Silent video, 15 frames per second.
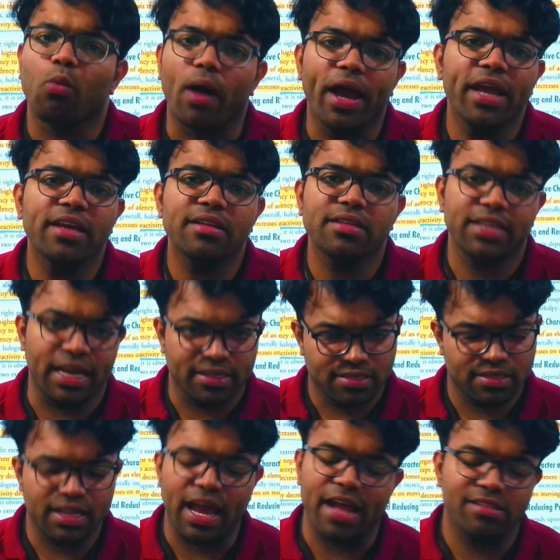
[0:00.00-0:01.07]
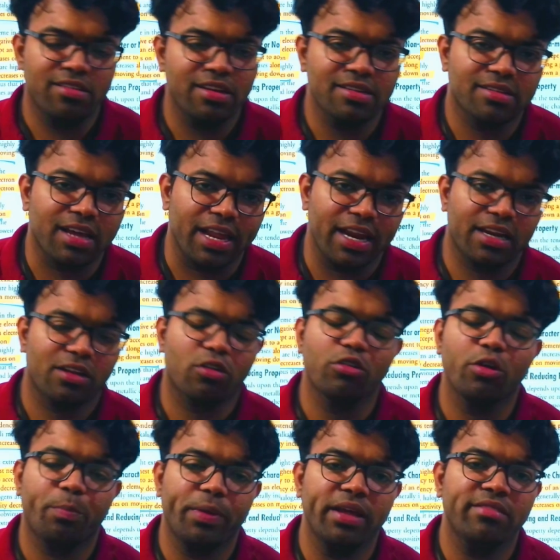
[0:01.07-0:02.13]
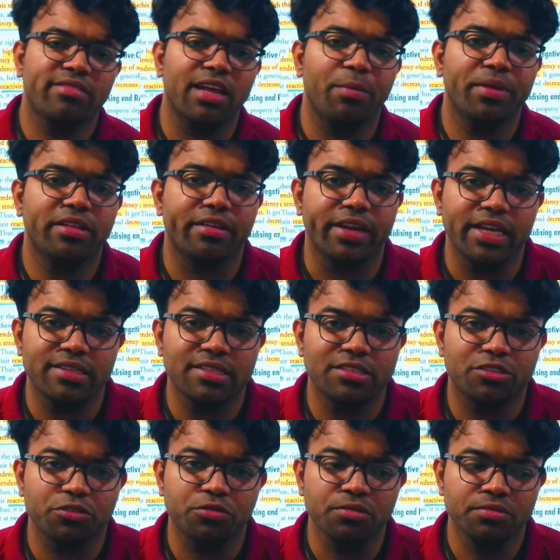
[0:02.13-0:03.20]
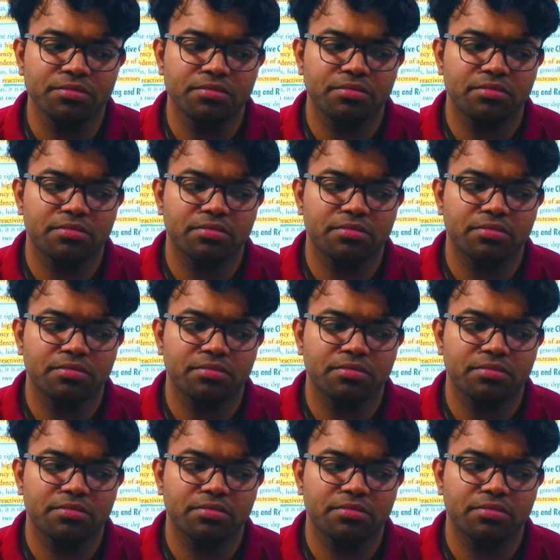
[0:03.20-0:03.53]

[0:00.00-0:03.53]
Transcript: Why is, yes, the answer is correct. Could you please tell me the reason too?